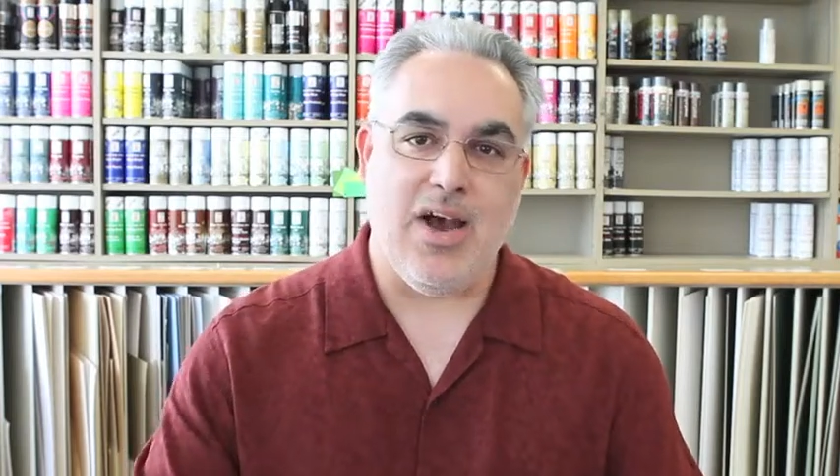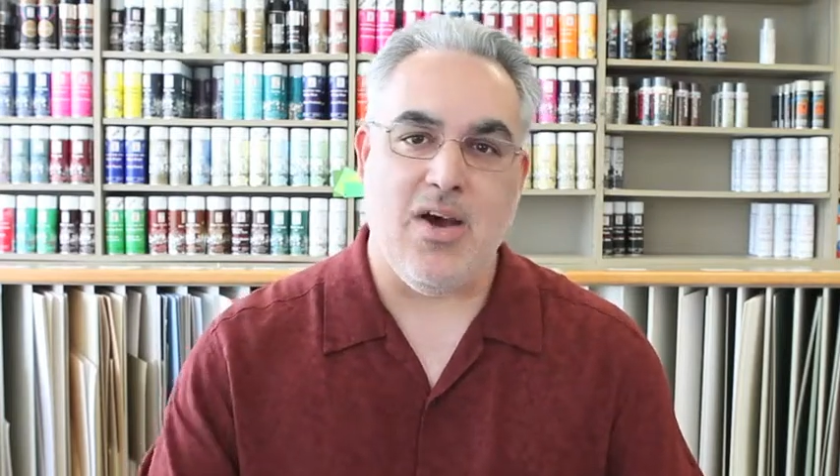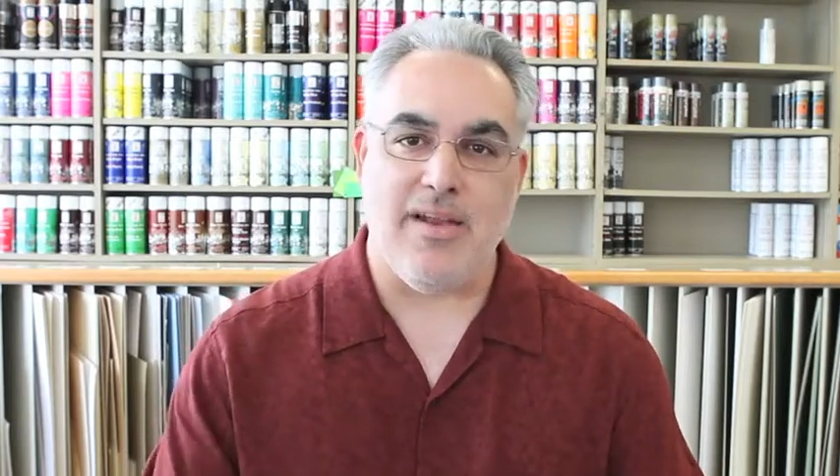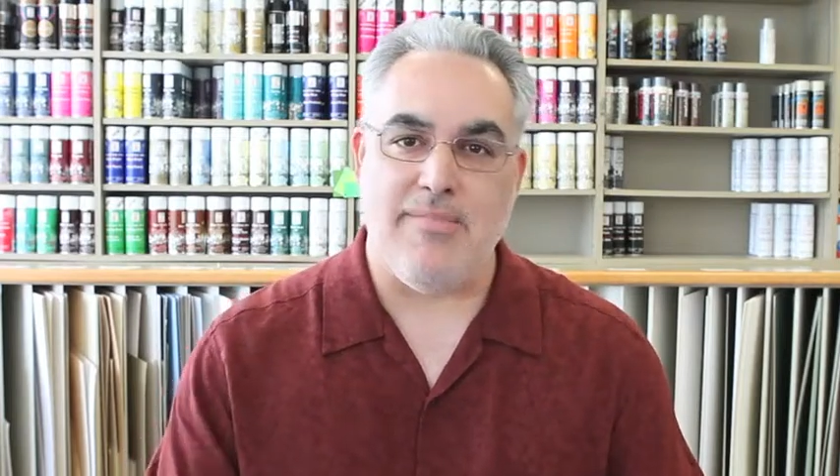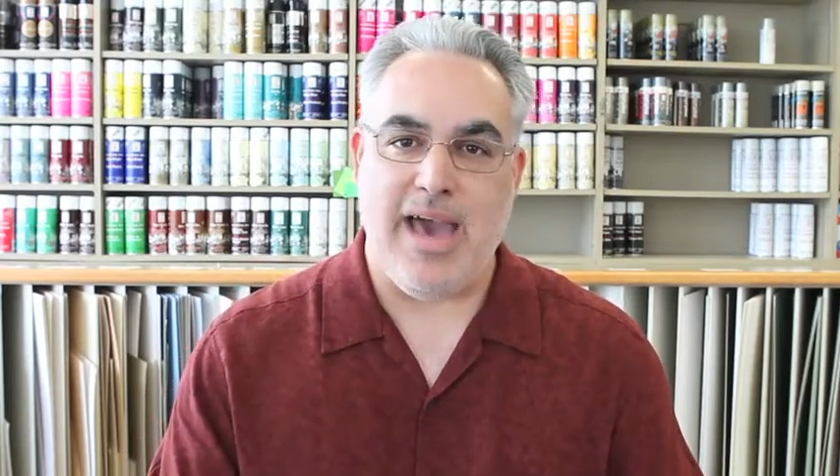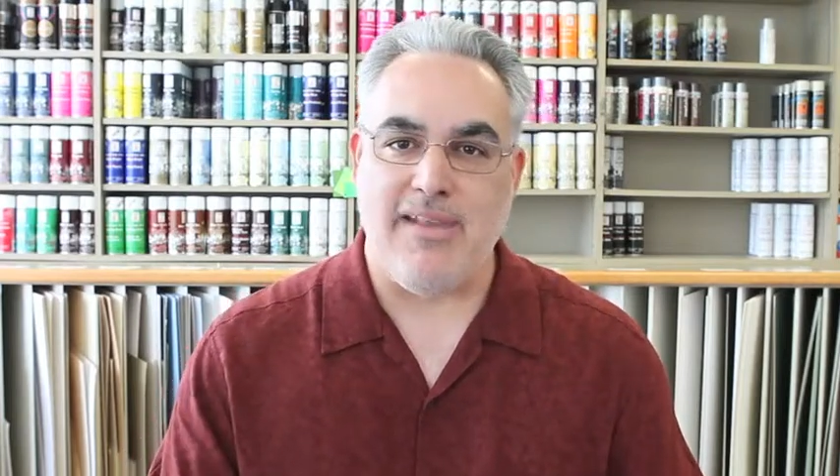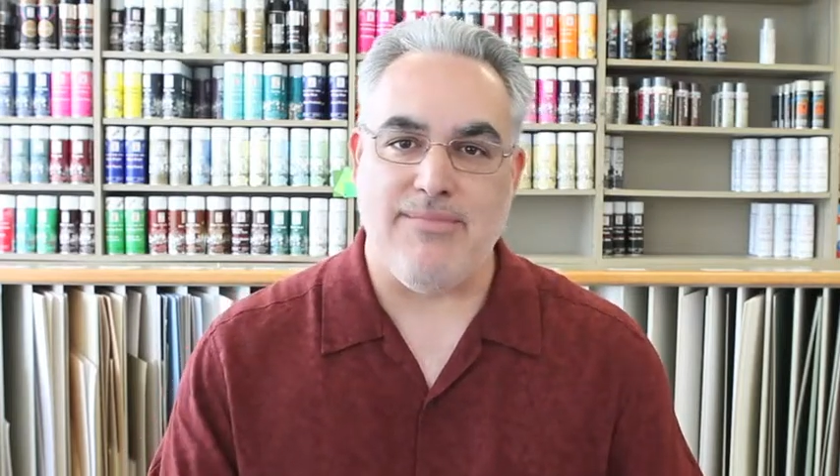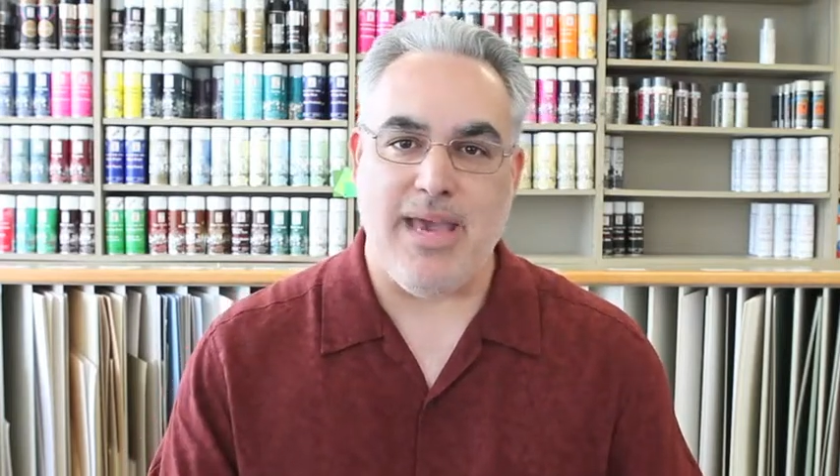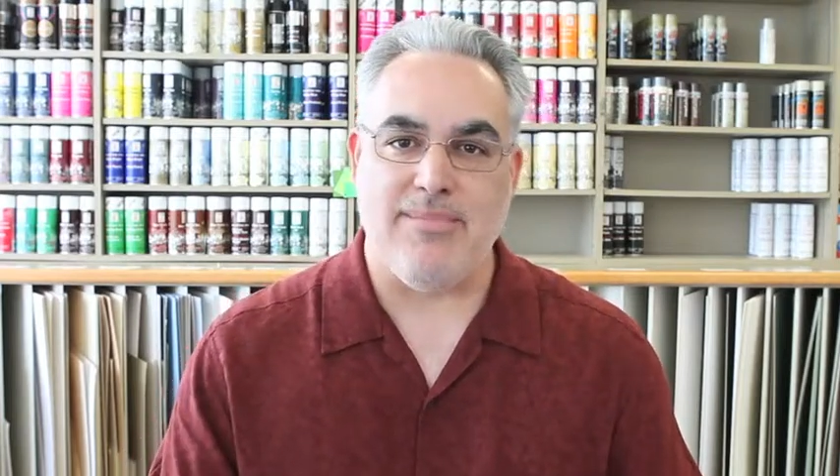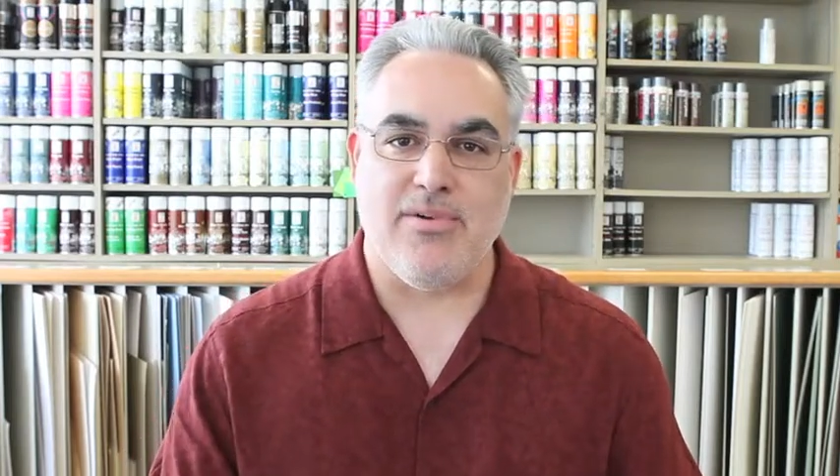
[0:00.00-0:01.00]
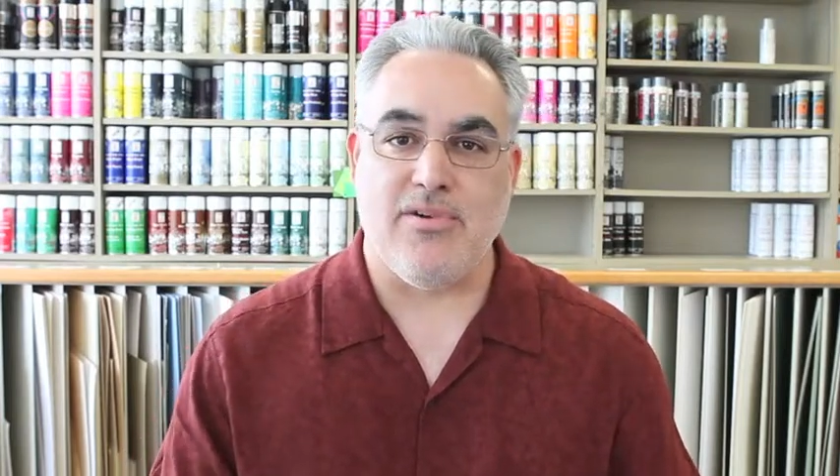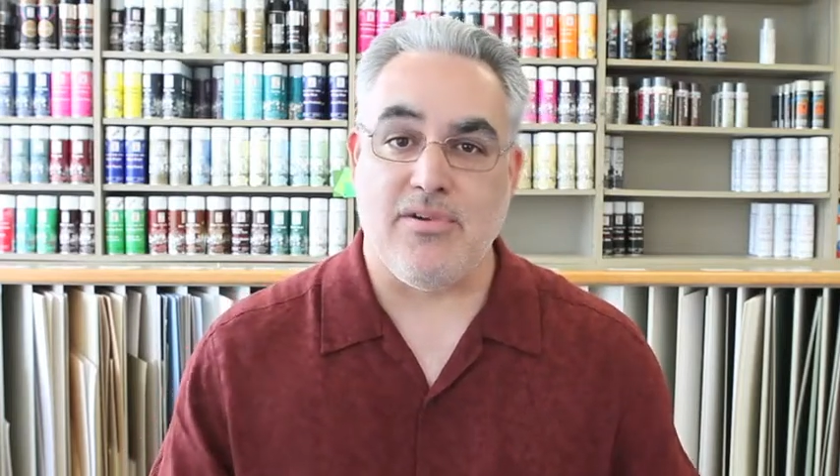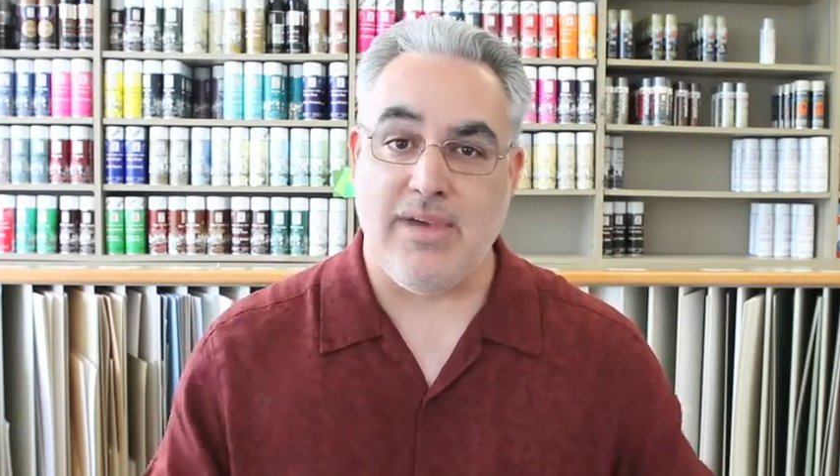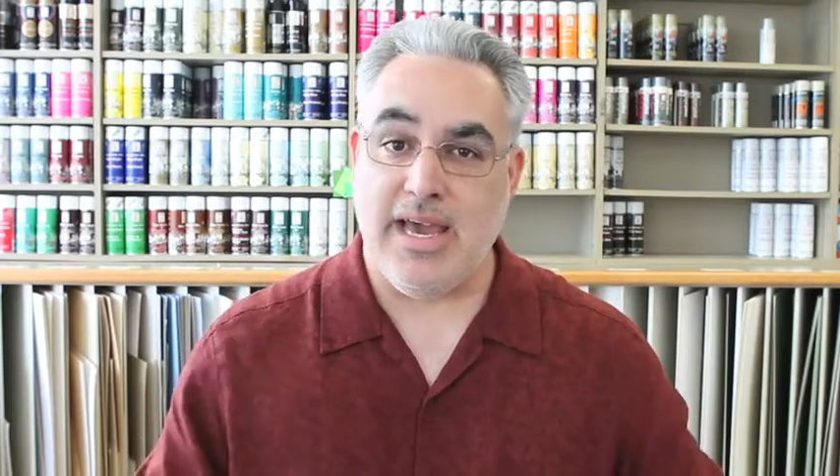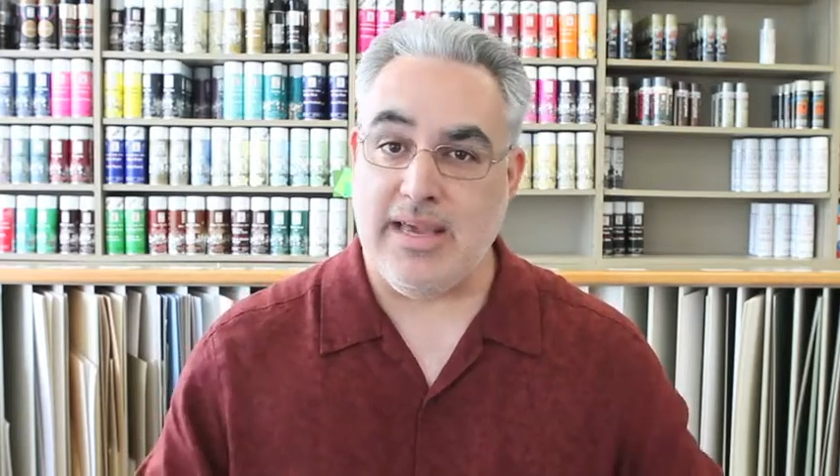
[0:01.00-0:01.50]
on a pad of paper
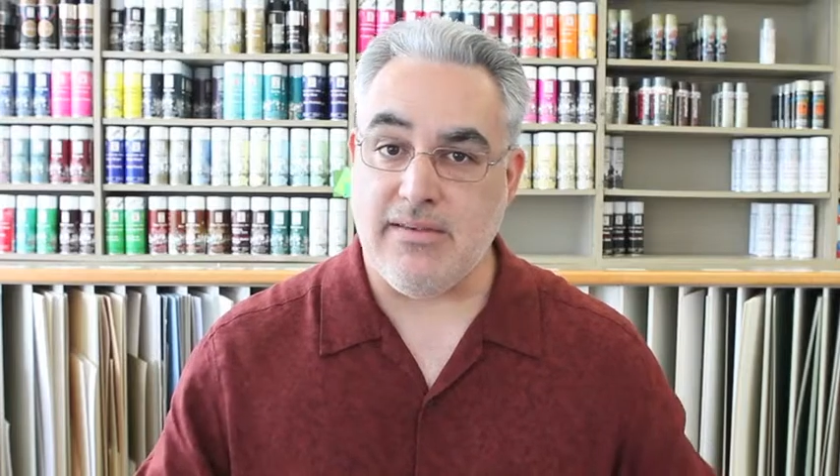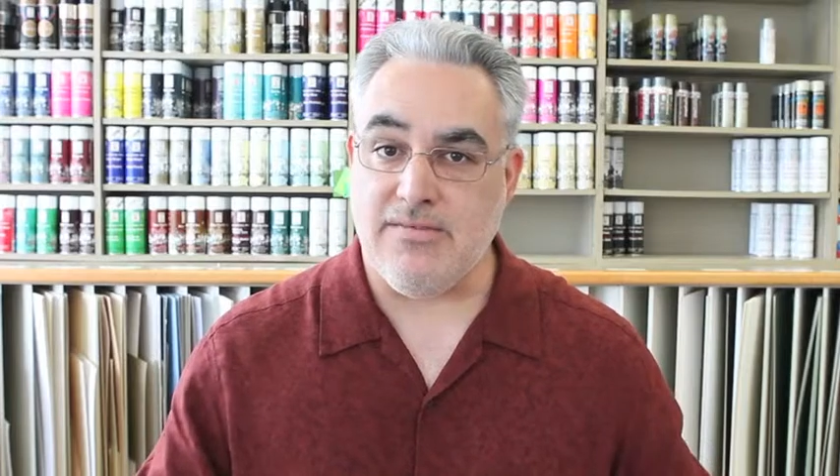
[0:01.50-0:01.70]
or my